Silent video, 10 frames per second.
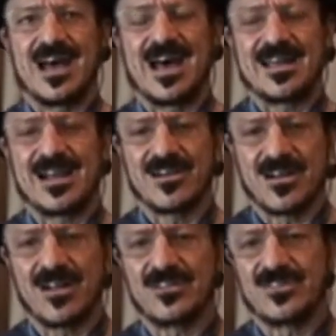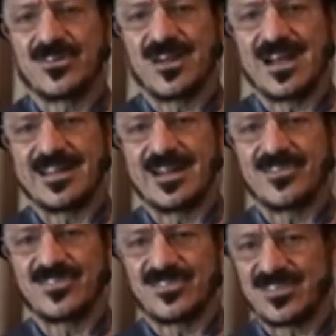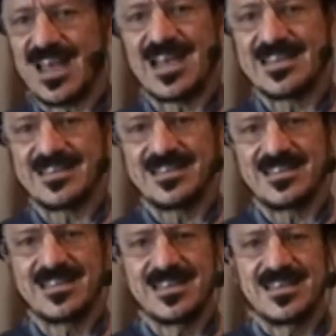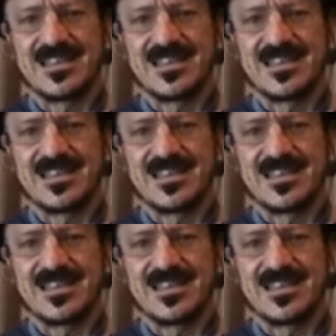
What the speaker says: on our culture, on our society,